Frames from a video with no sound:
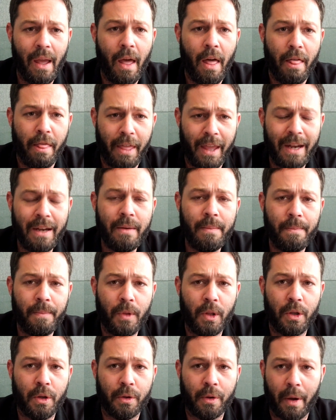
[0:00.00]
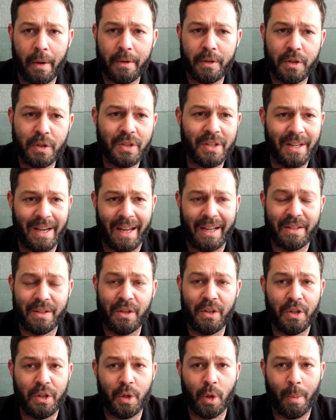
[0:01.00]
Then you're going to select
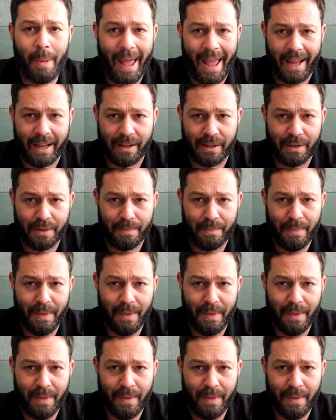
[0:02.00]
your bank.